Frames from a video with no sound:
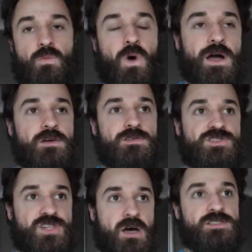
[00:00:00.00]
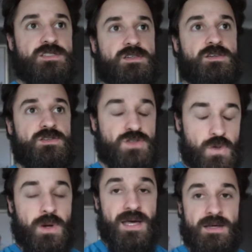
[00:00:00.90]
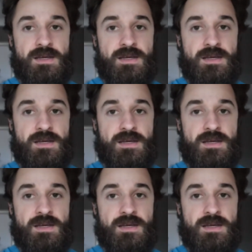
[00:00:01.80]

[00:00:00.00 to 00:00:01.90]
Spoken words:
Why not just do it